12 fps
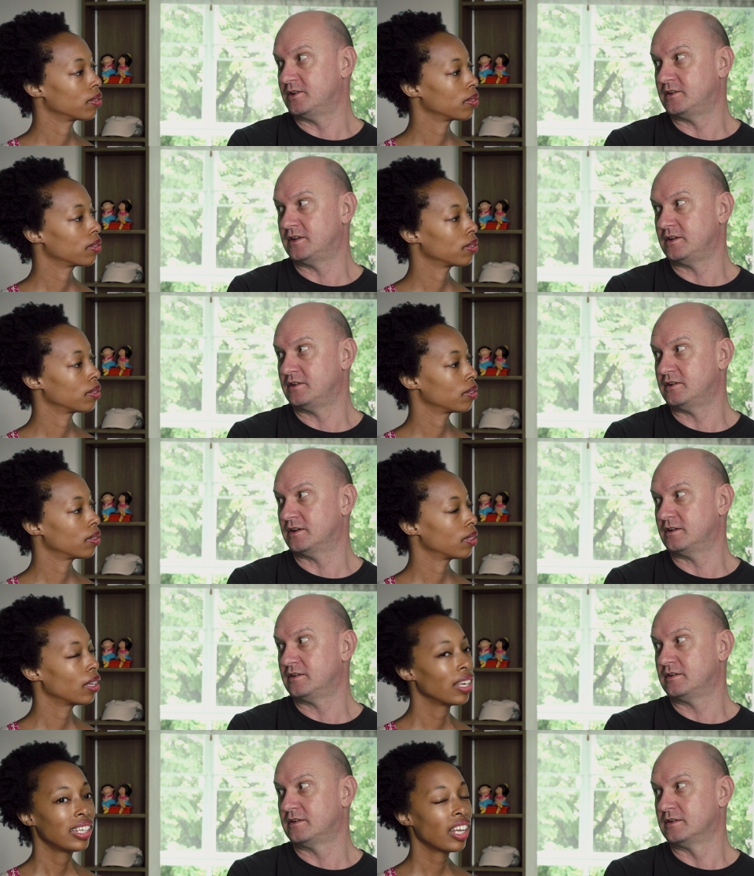Speaker 1: which is
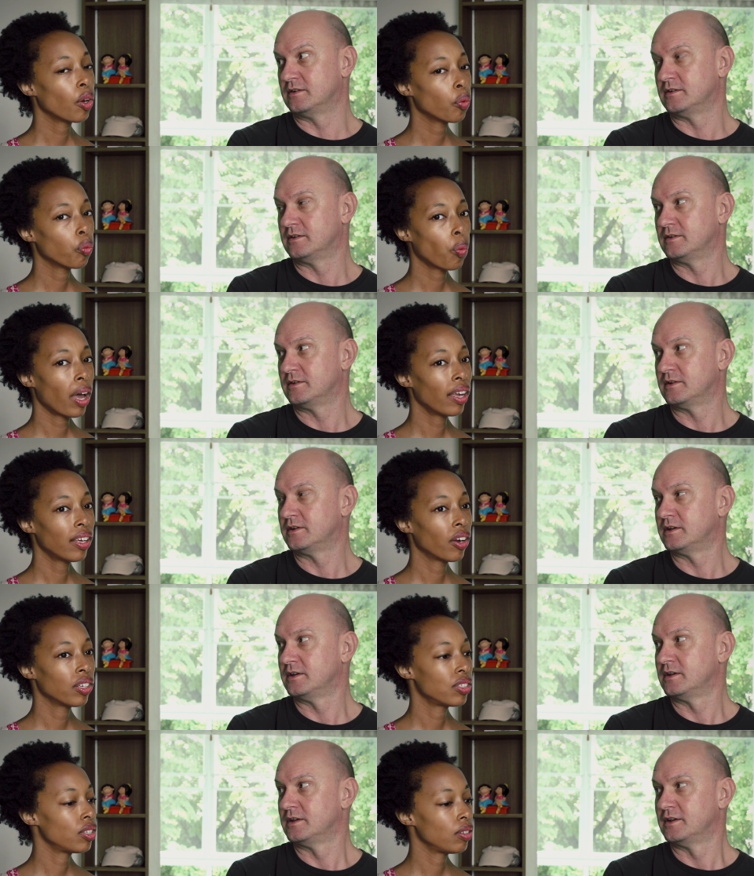T-shirts.
Speaker 2: Now, why
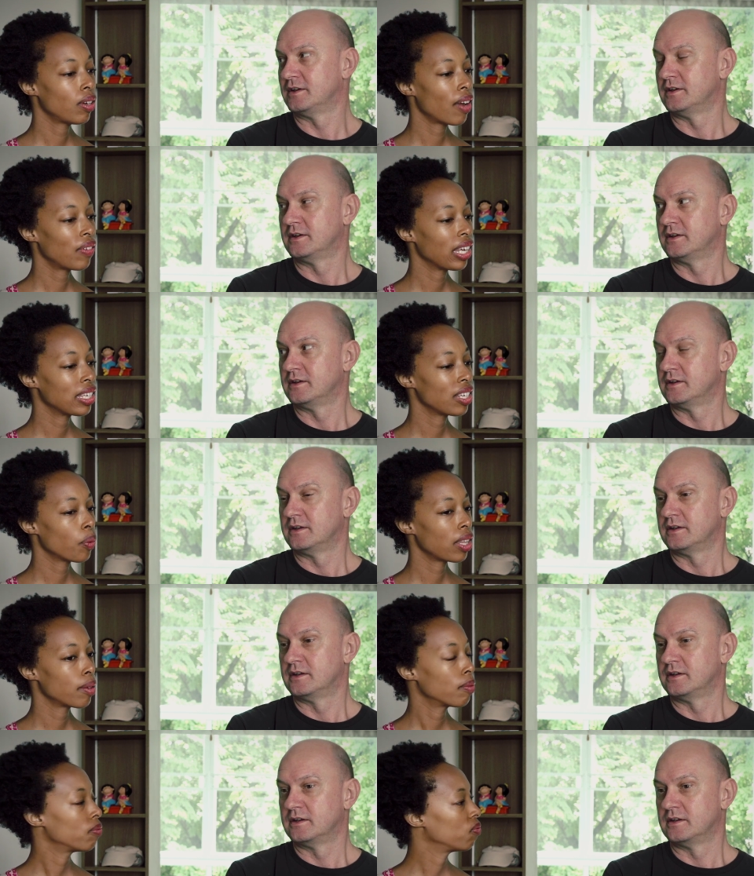aren't? Do you have any idea why
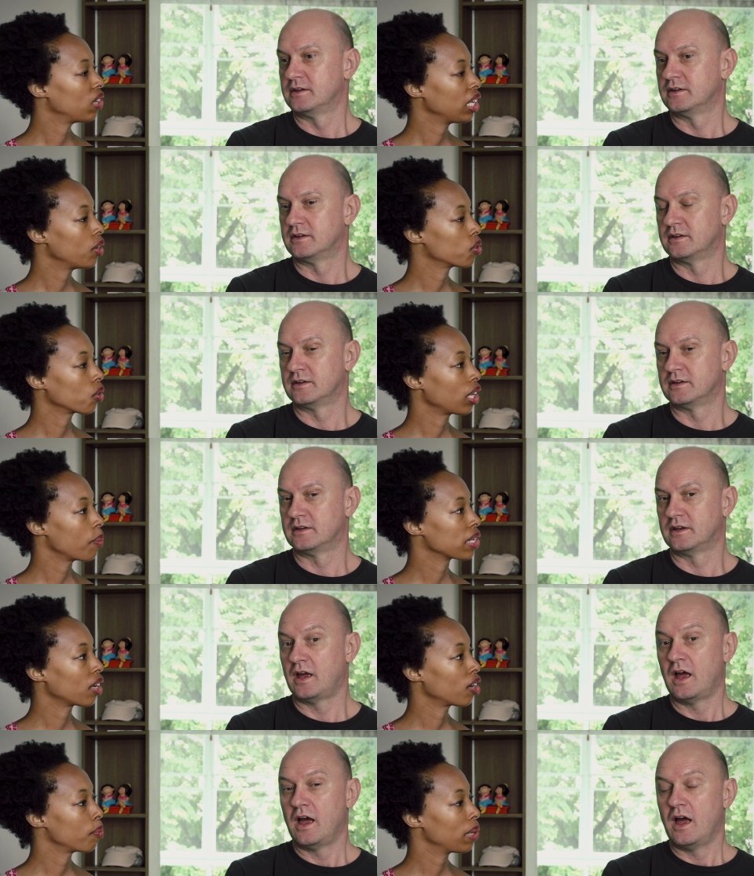the videos on
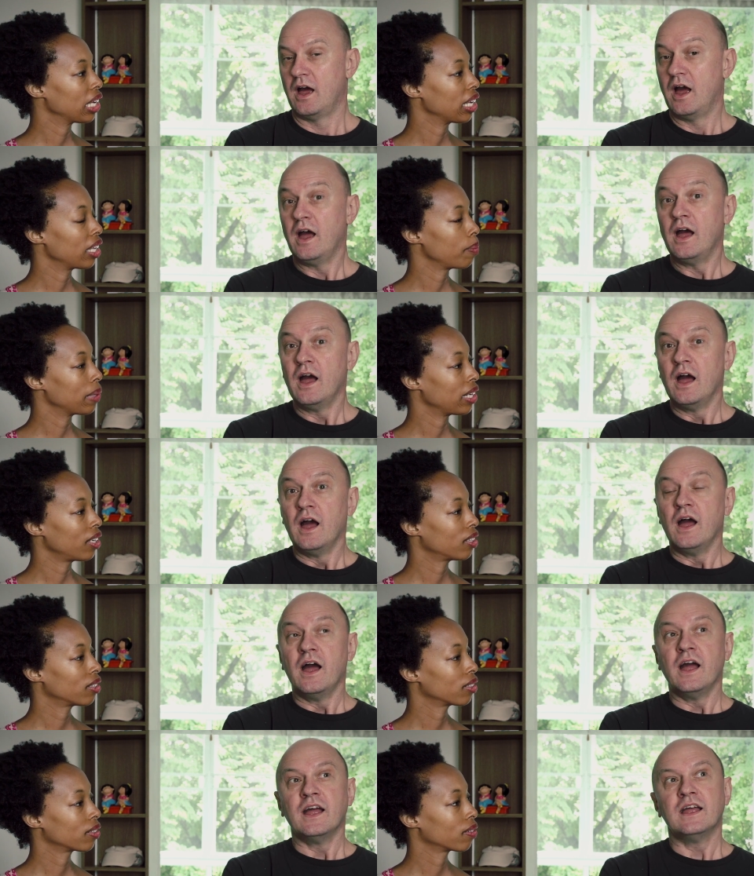Amazon aren't making any money?
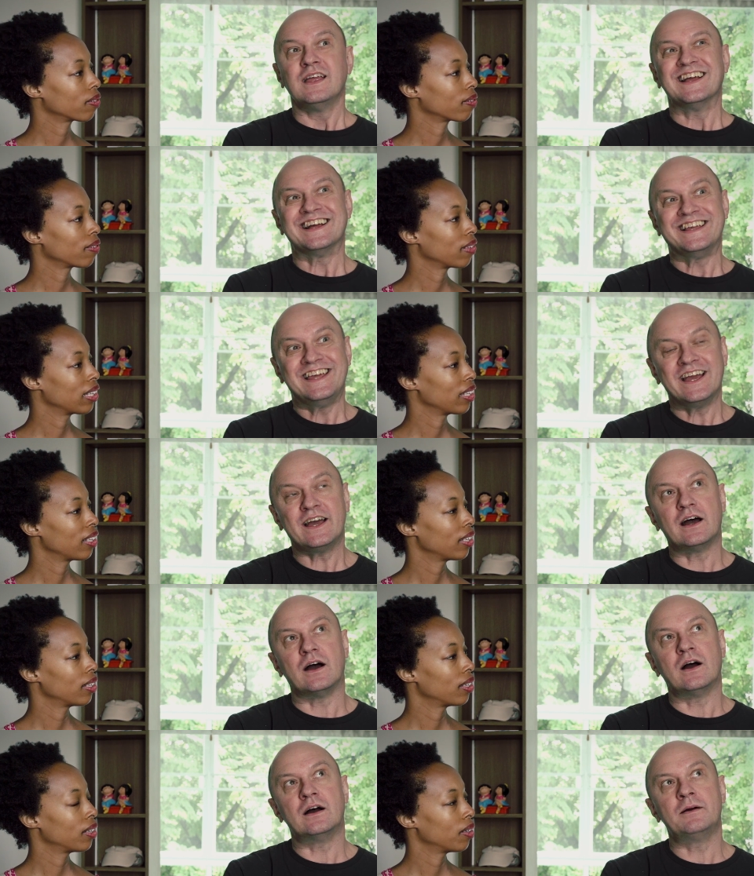
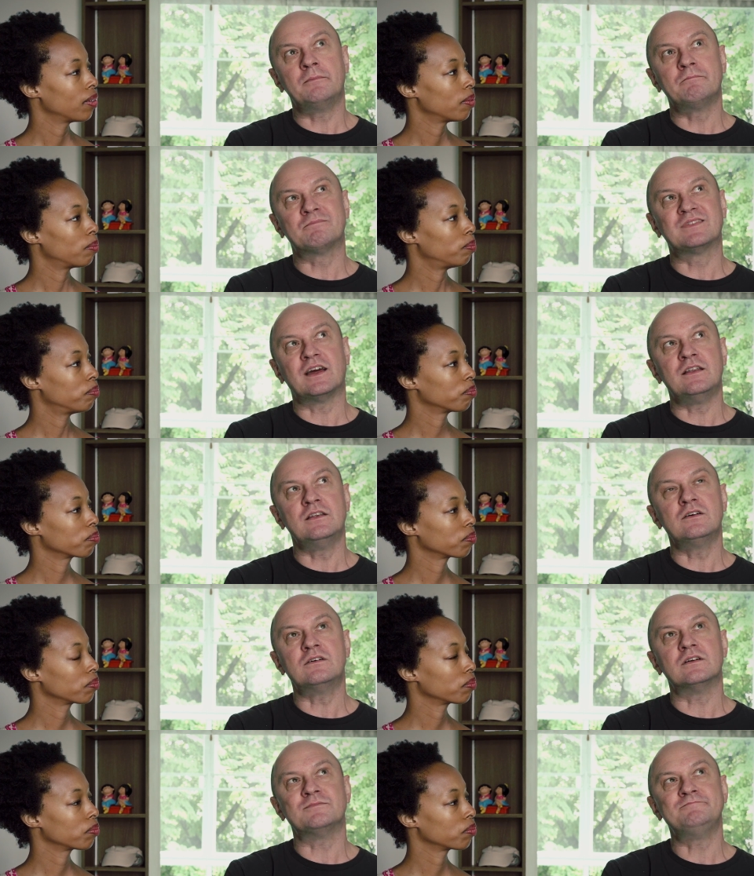
Speaker 1: Yeah, um, they're
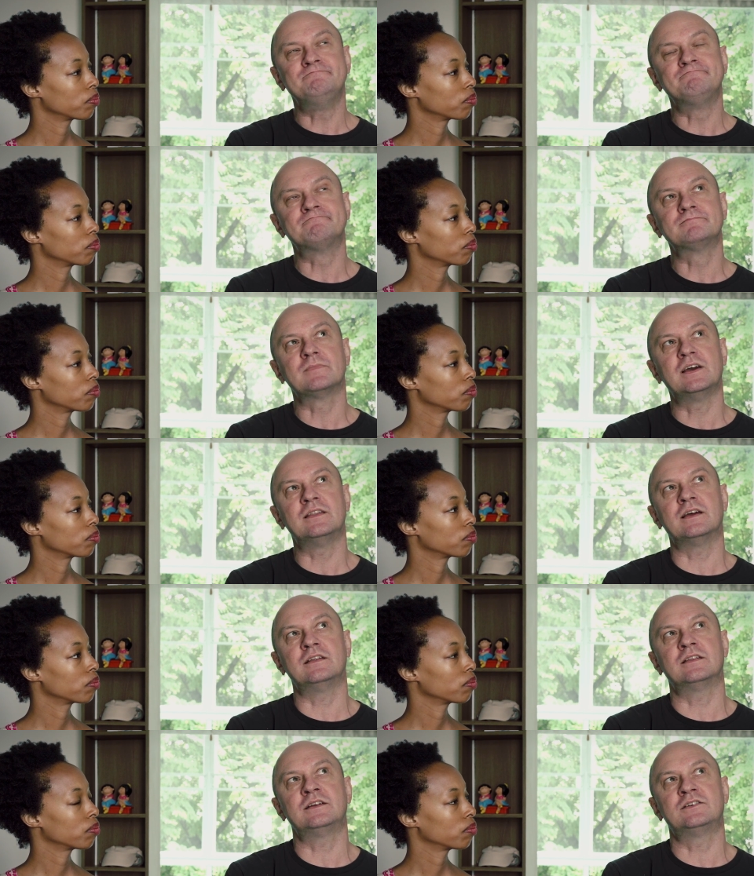not.
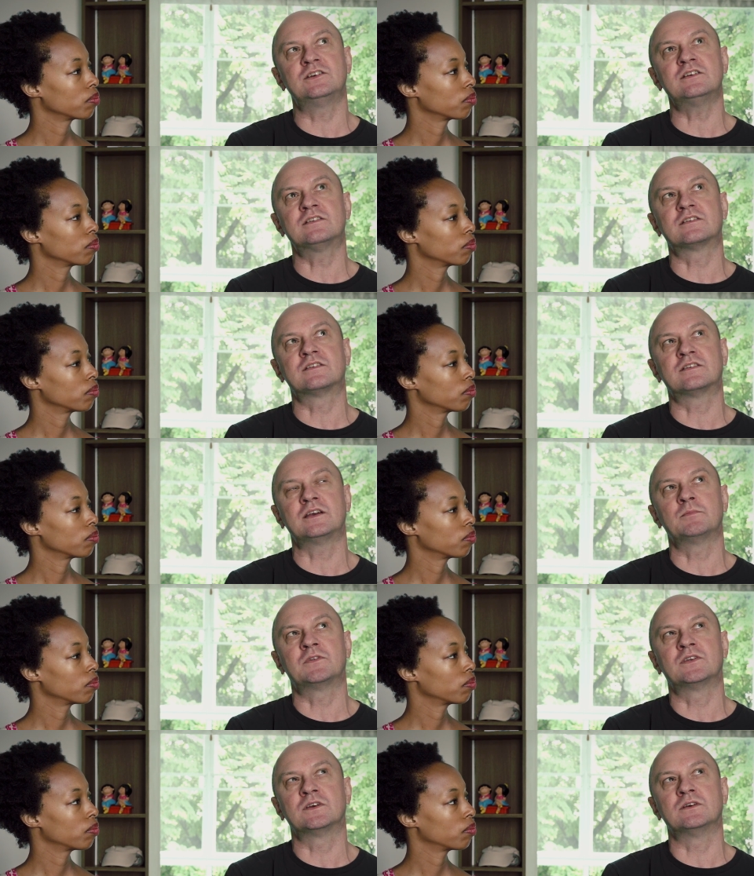They, they just seem
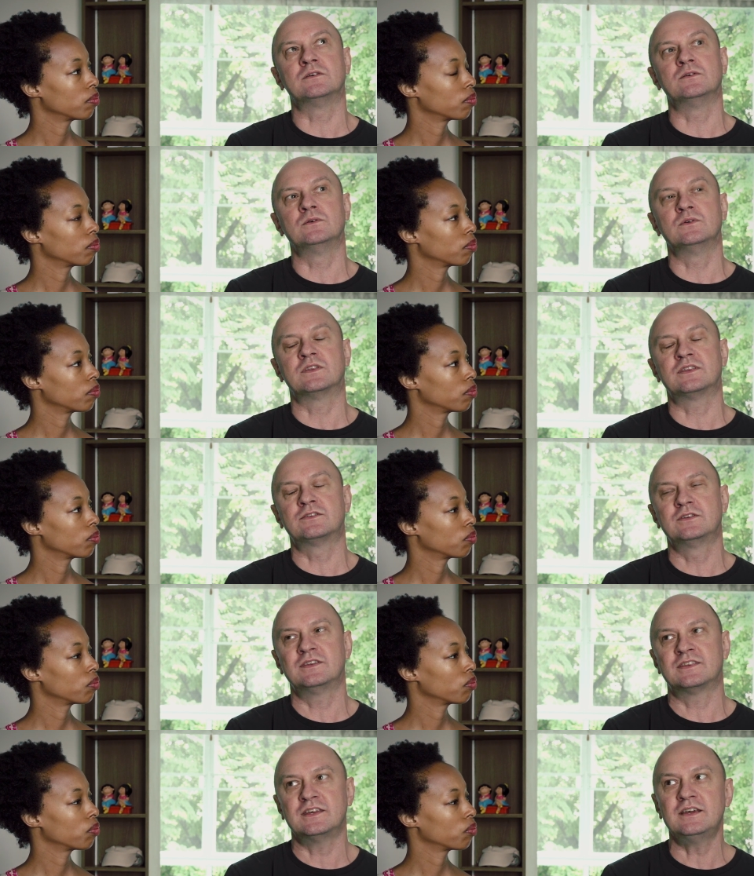to
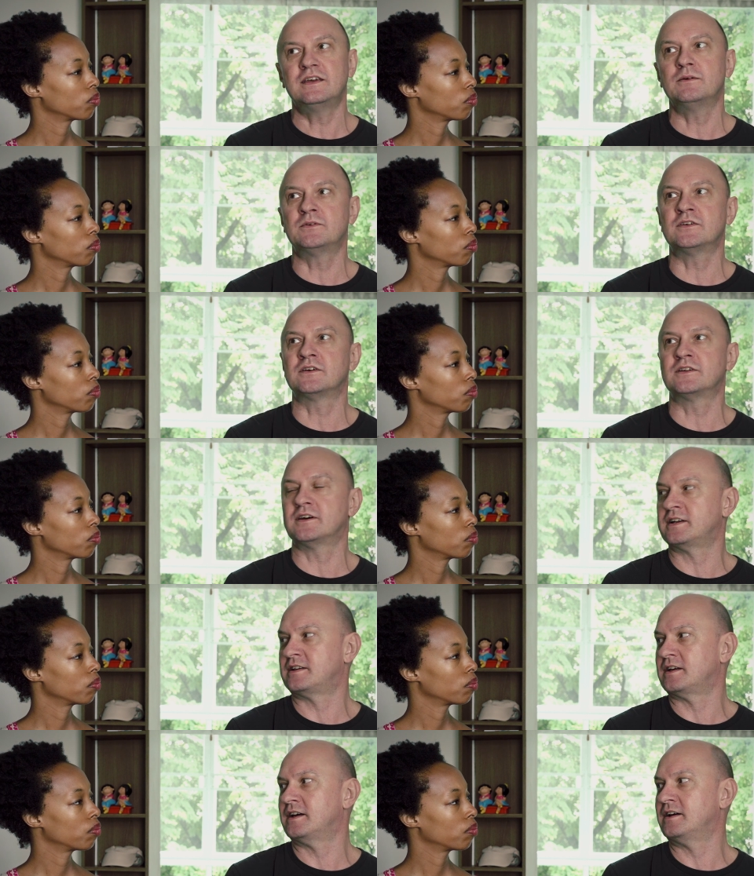th think it was a good
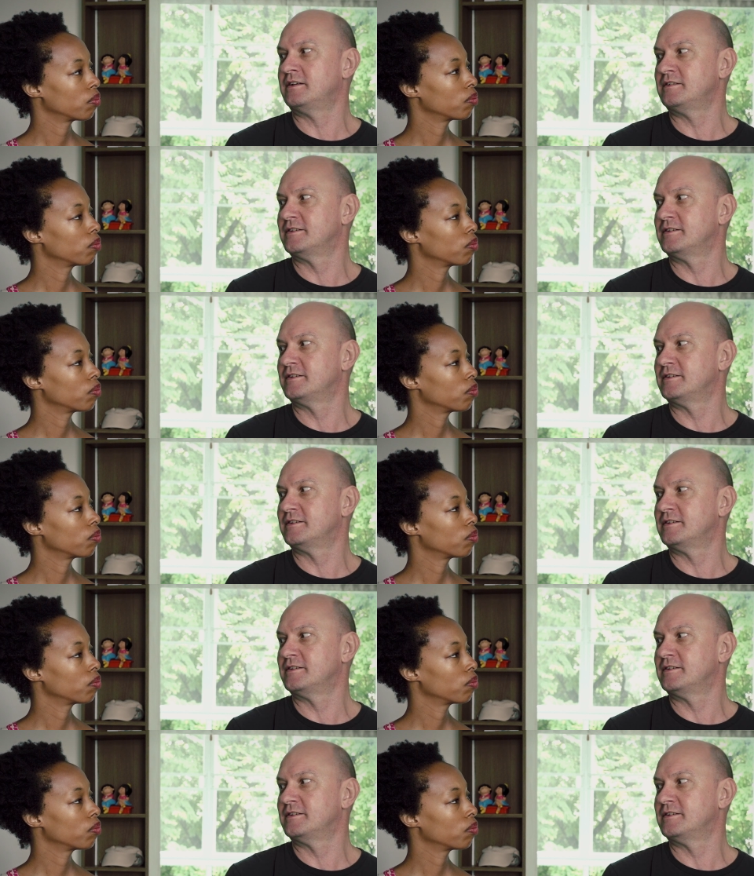idea